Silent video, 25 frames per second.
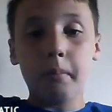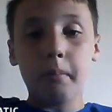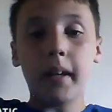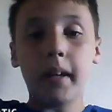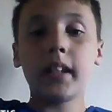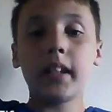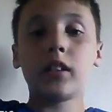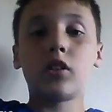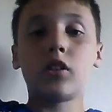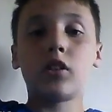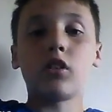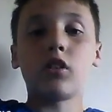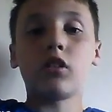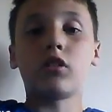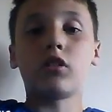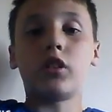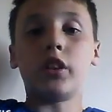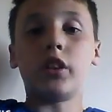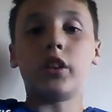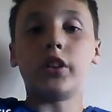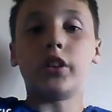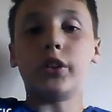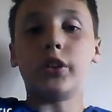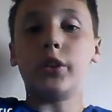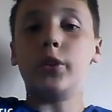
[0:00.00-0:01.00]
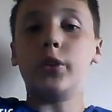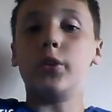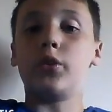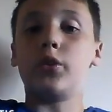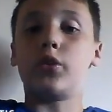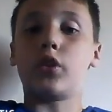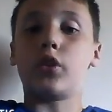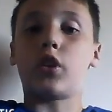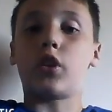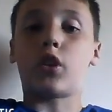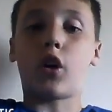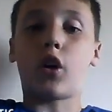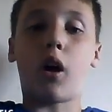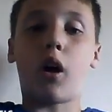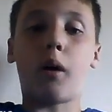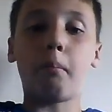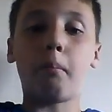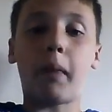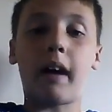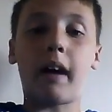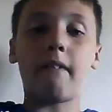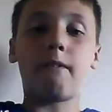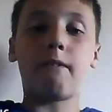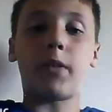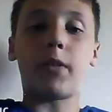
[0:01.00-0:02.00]
make sure to use
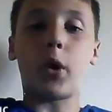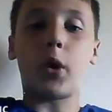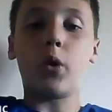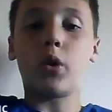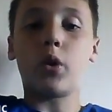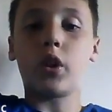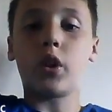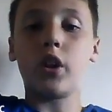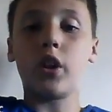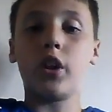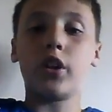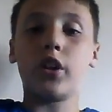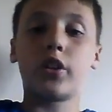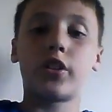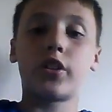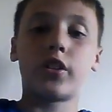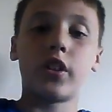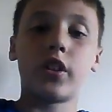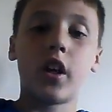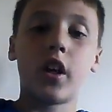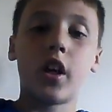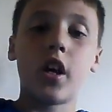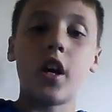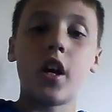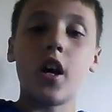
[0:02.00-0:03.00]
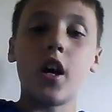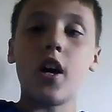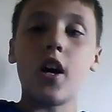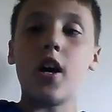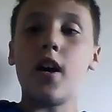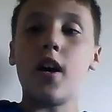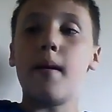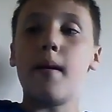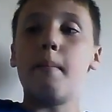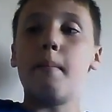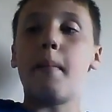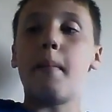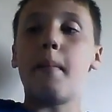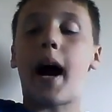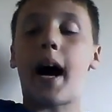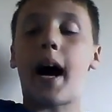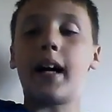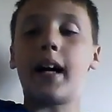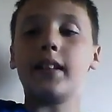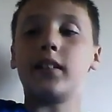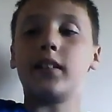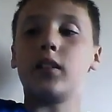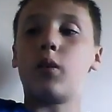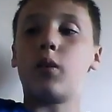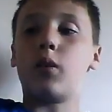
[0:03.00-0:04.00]
combat focus um,
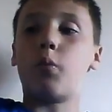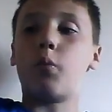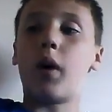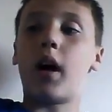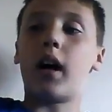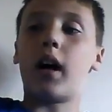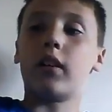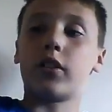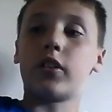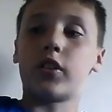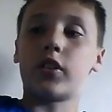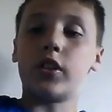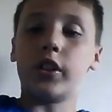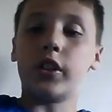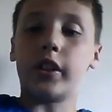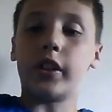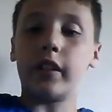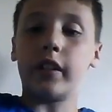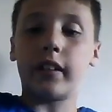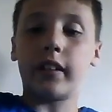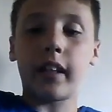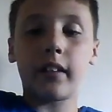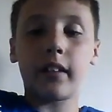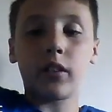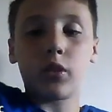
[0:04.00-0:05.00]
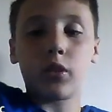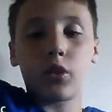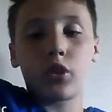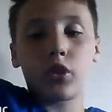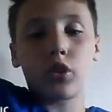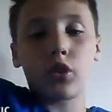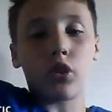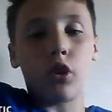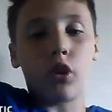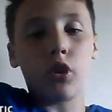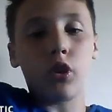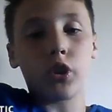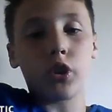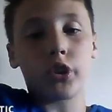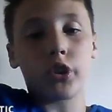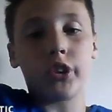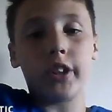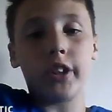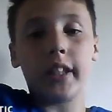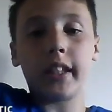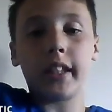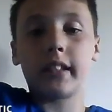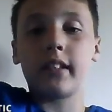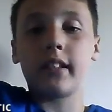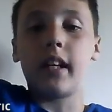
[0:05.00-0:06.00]
as well so you can get those score
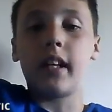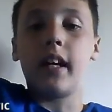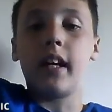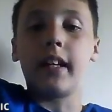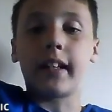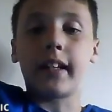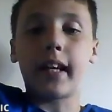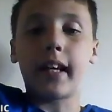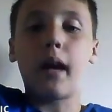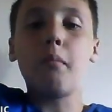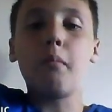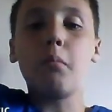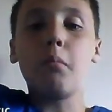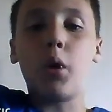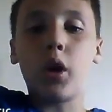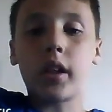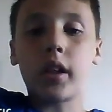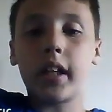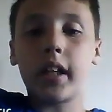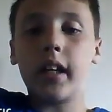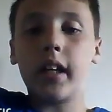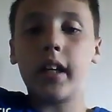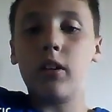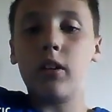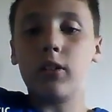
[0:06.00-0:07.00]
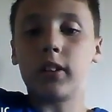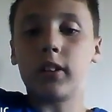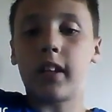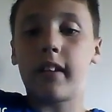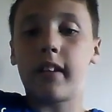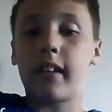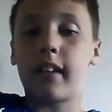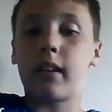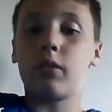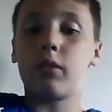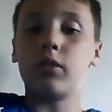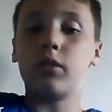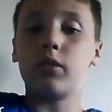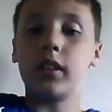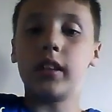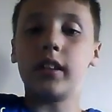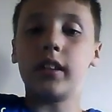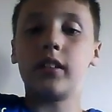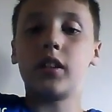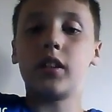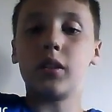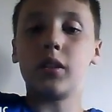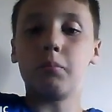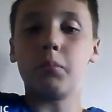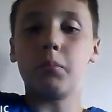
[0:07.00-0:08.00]
streaks get more kills and that will
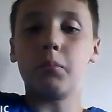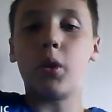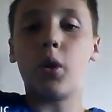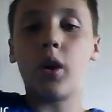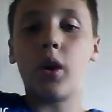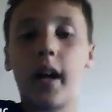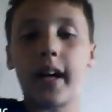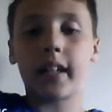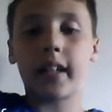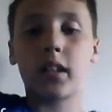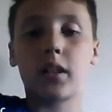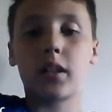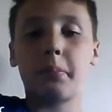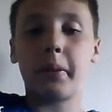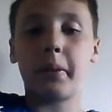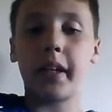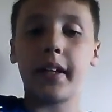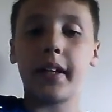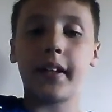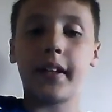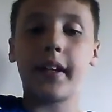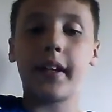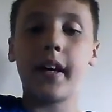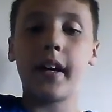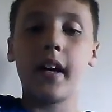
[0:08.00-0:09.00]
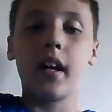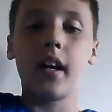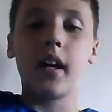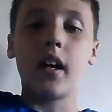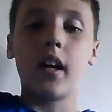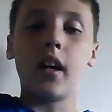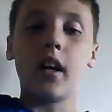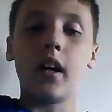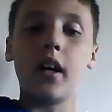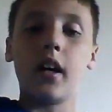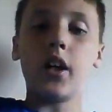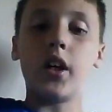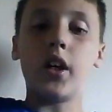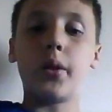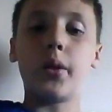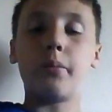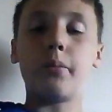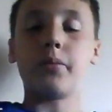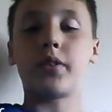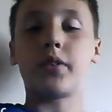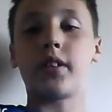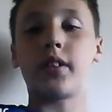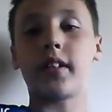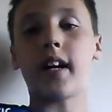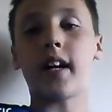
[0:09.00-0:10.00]
lead to more xp
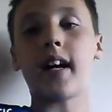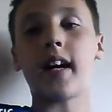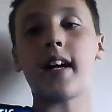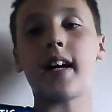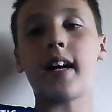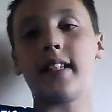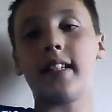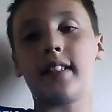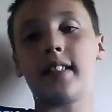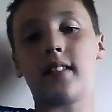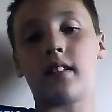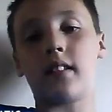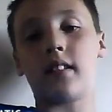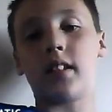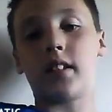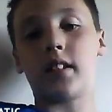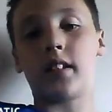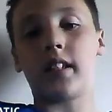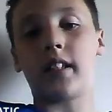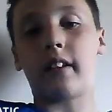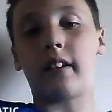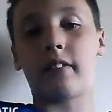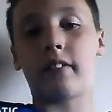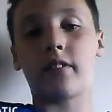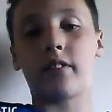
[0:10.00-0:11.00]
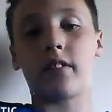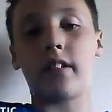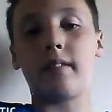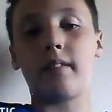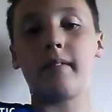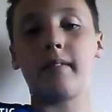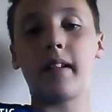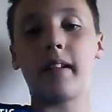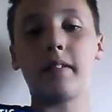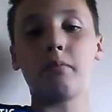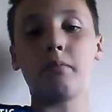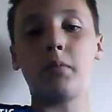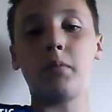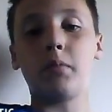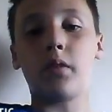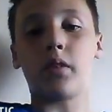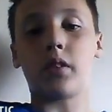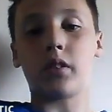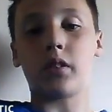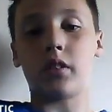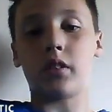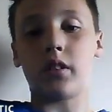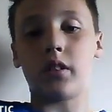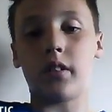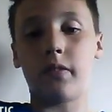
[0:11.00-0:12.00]
um, so that is the sixth tip let's move
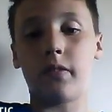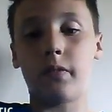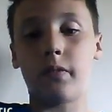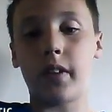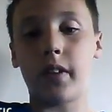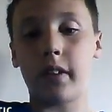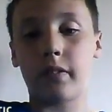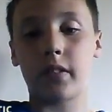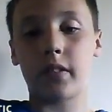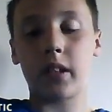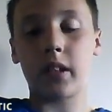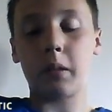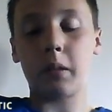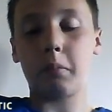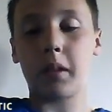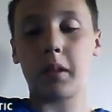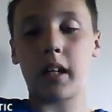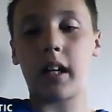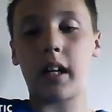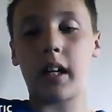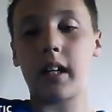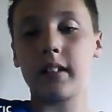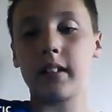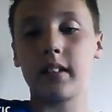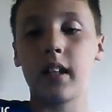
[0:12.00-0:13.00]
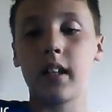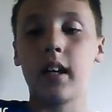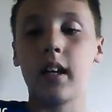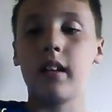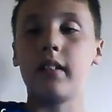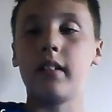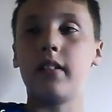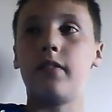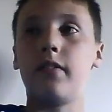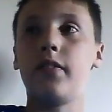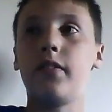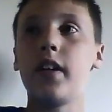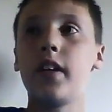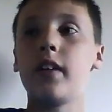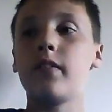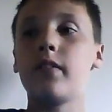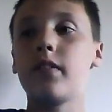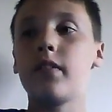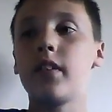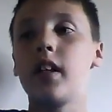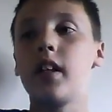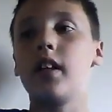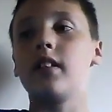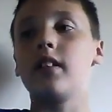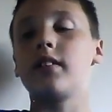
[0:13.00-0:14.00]
on to the fifth tip guys the fifth
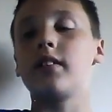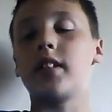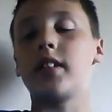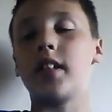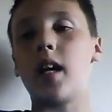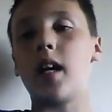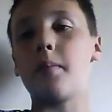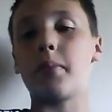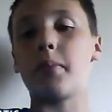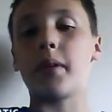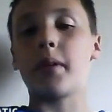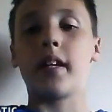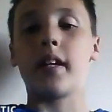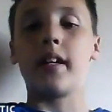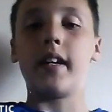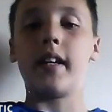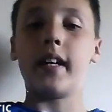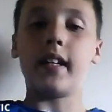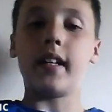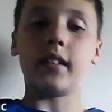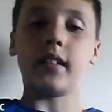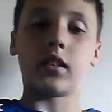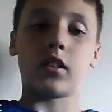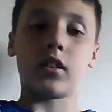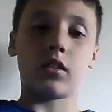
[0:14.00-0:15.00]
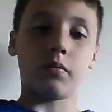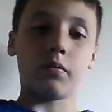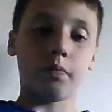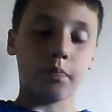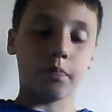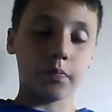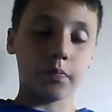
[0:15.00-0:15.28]
tip is